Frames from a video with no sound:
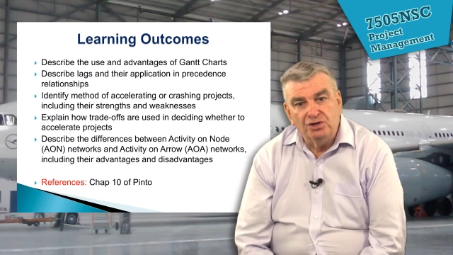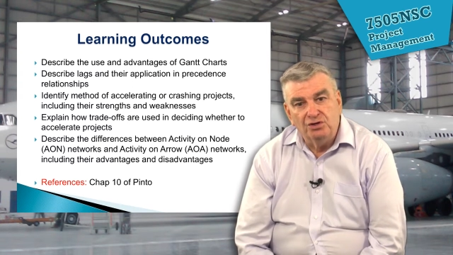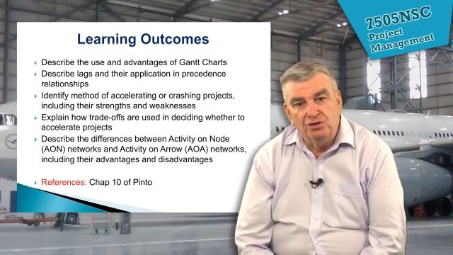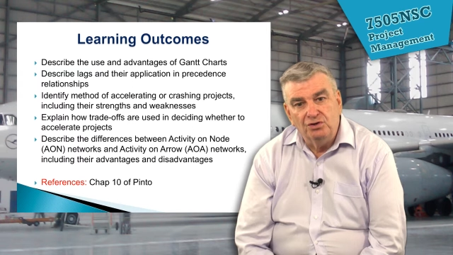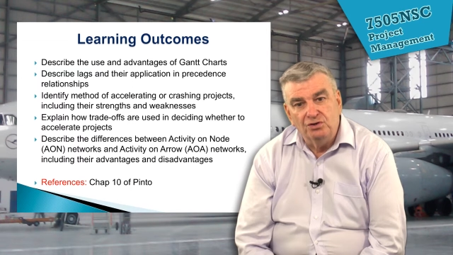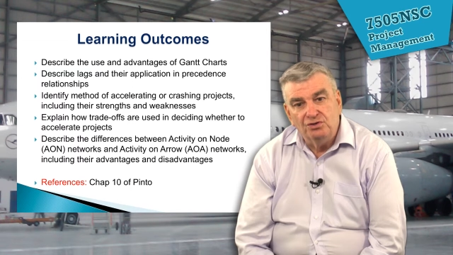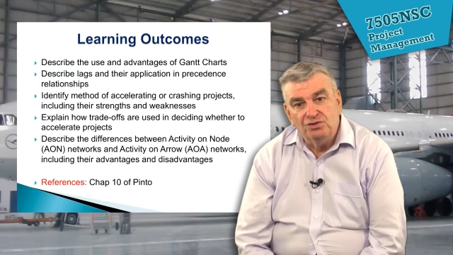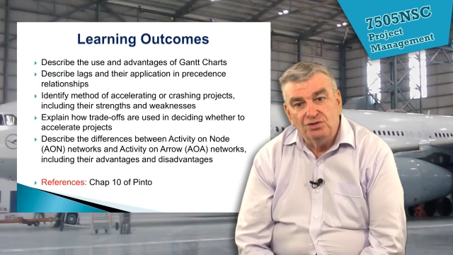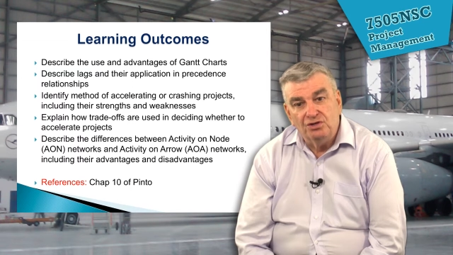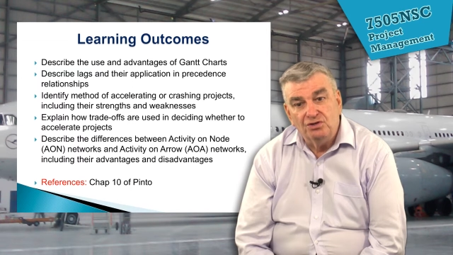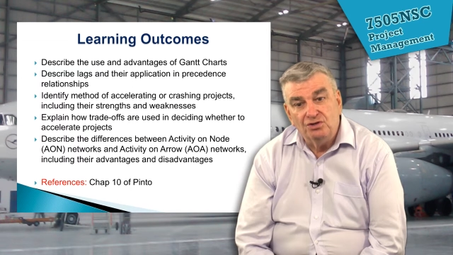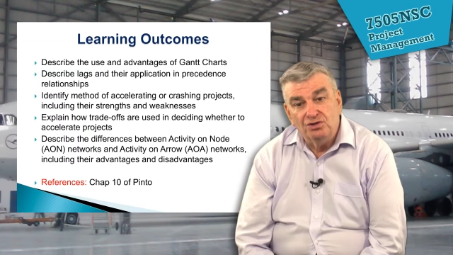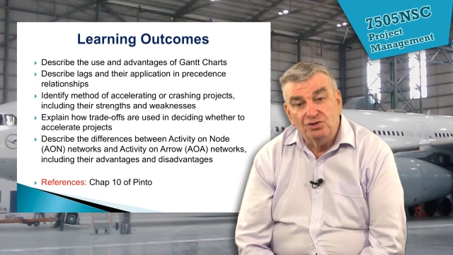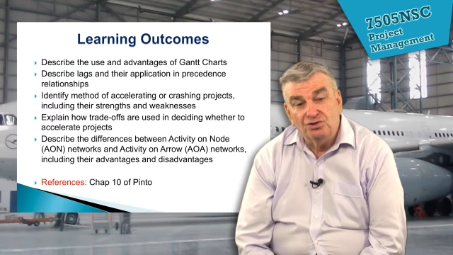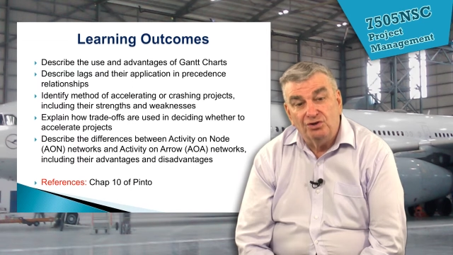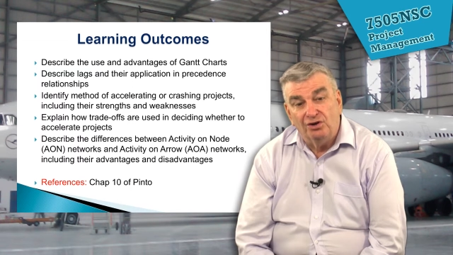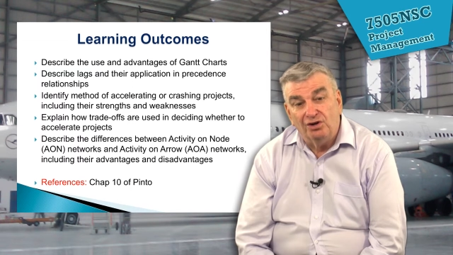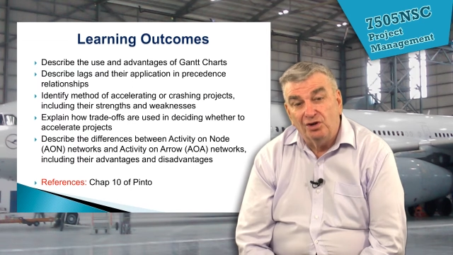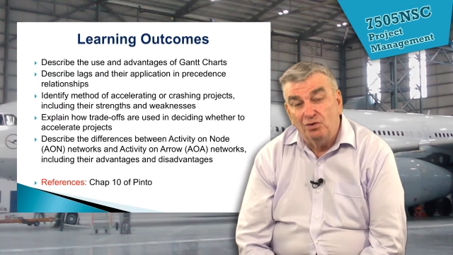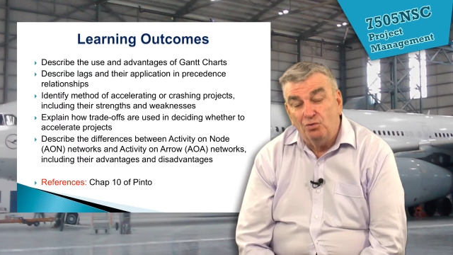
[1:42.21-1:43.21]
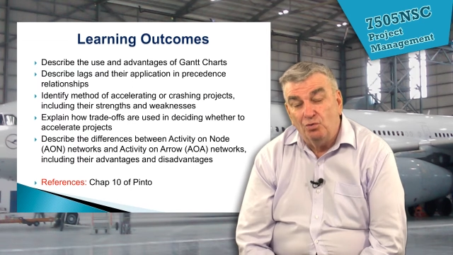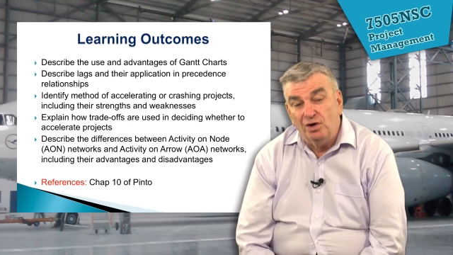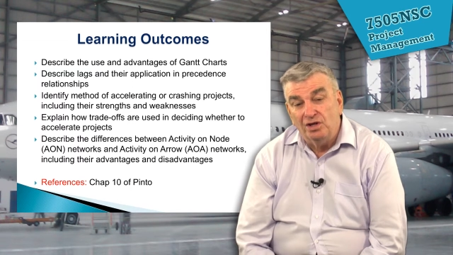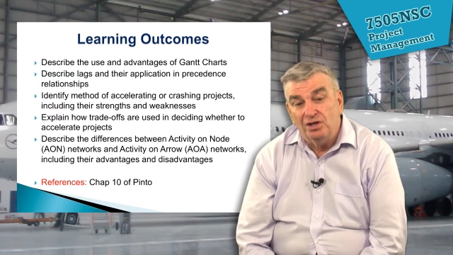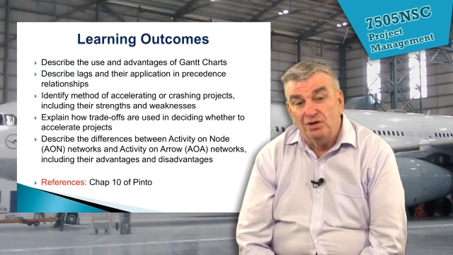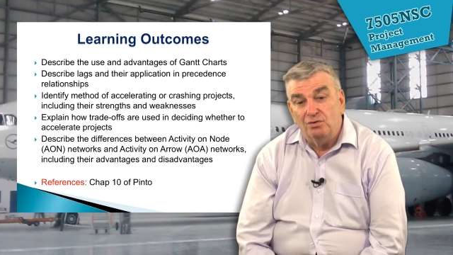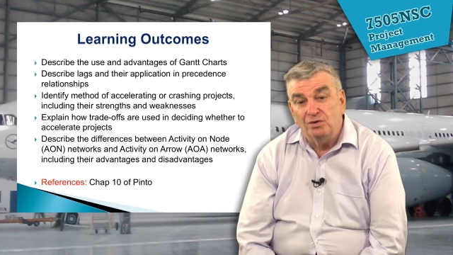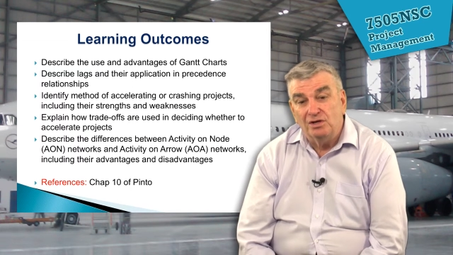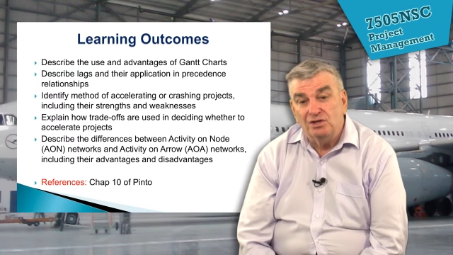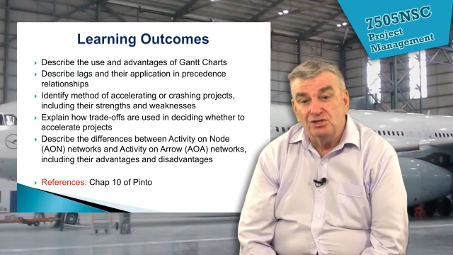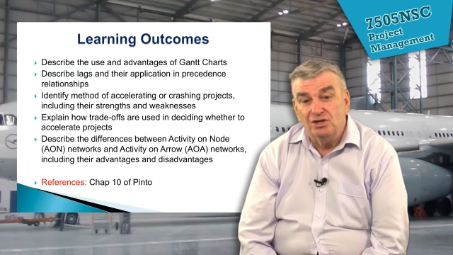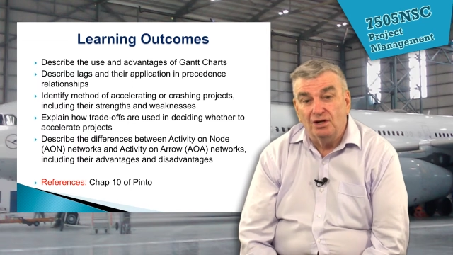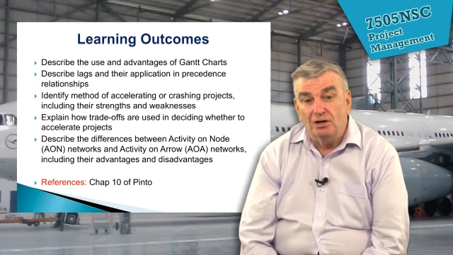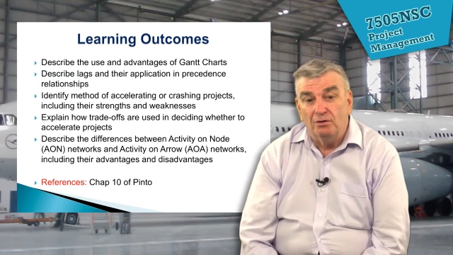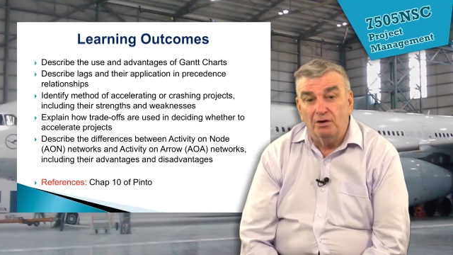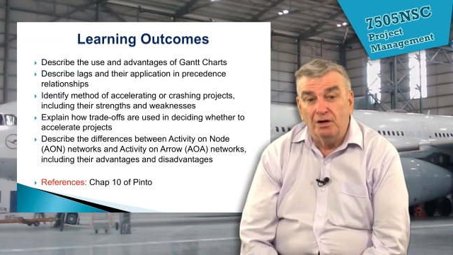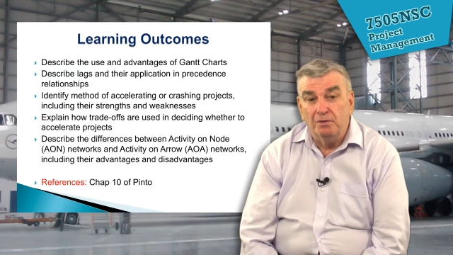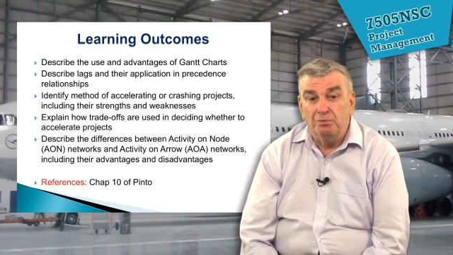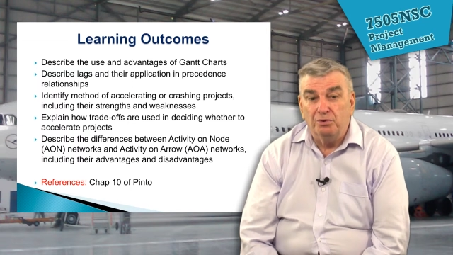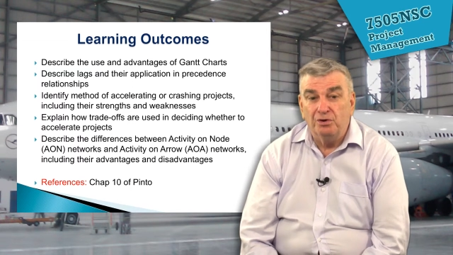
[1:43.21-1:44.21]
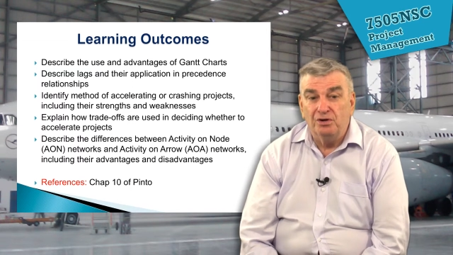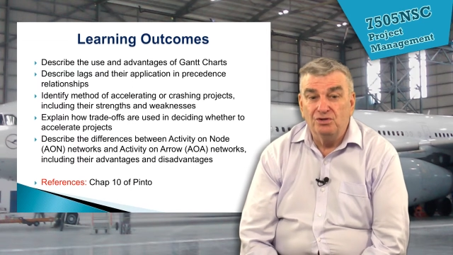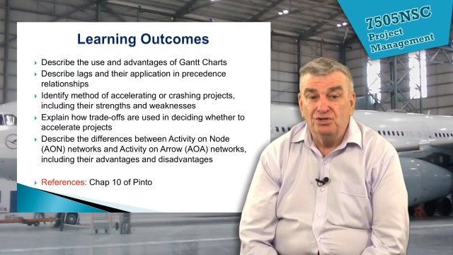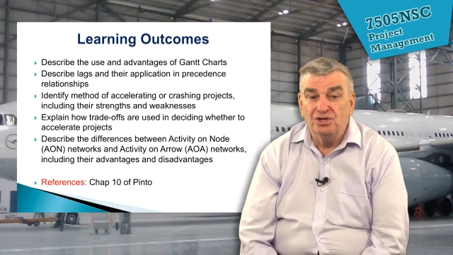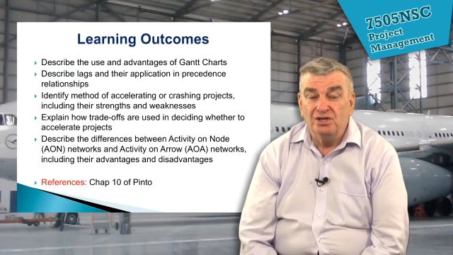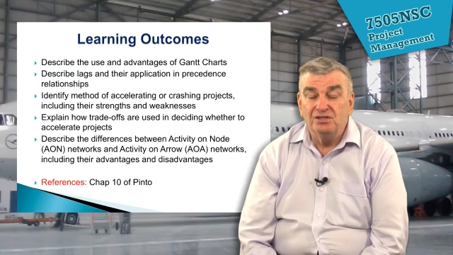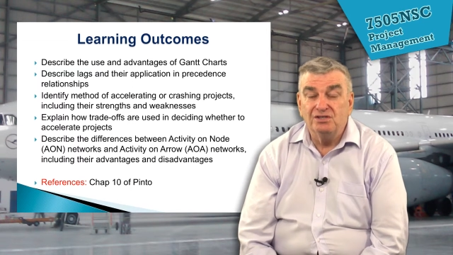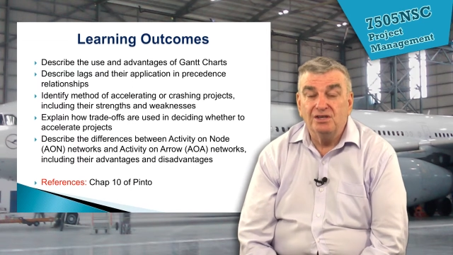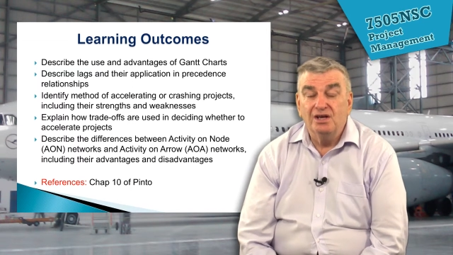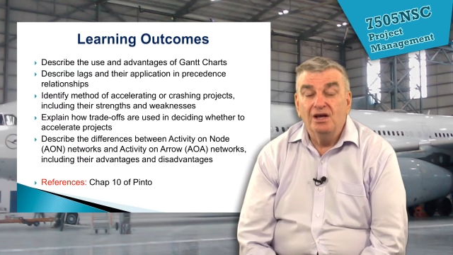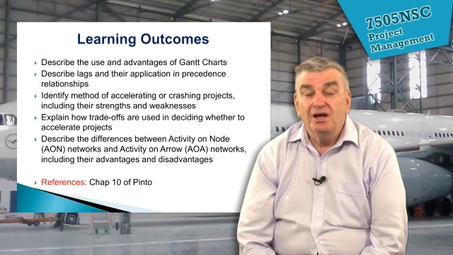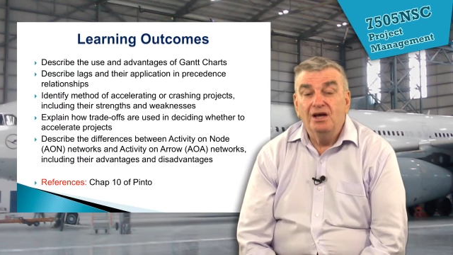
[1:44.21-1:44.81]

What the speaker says: are used in deciding whether to accelerate projects,